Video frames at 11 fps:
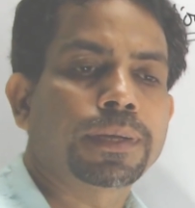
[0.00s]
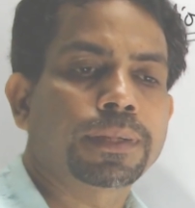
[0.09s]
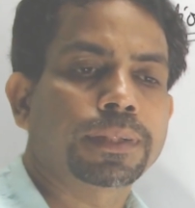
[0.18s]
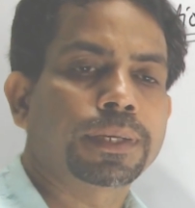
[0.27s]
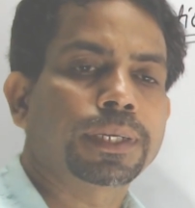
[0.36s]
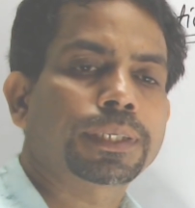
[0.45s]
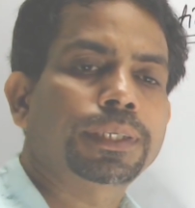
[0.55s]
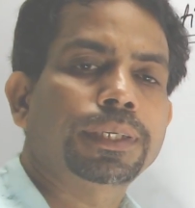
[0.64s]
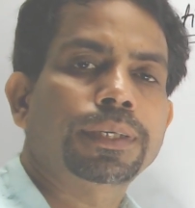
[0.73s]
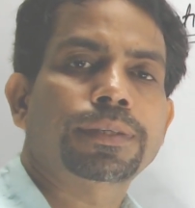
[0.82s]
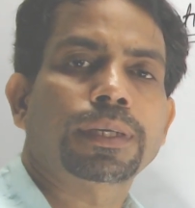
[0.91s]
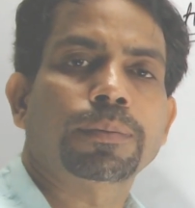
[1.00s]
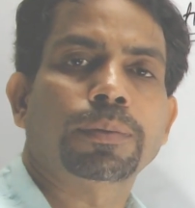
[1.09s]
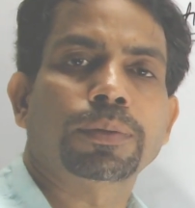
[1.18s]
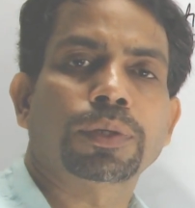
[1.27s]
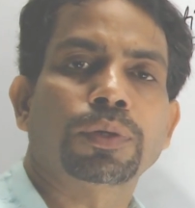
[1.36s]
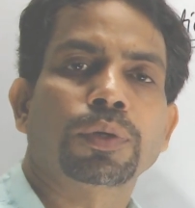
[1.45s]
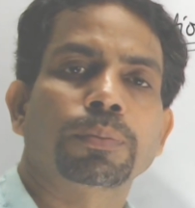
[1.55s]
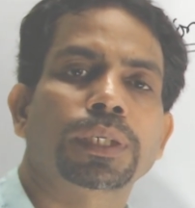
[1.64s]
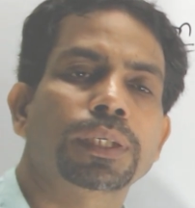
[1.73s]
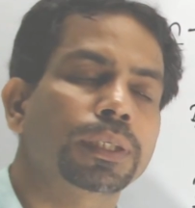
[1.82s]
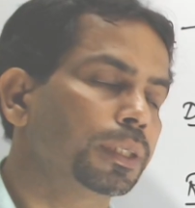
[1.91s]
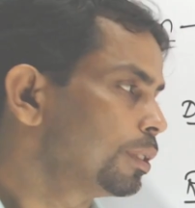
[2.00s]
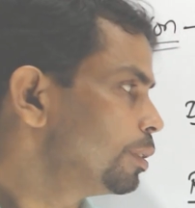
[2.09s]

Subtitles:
The next is about domain,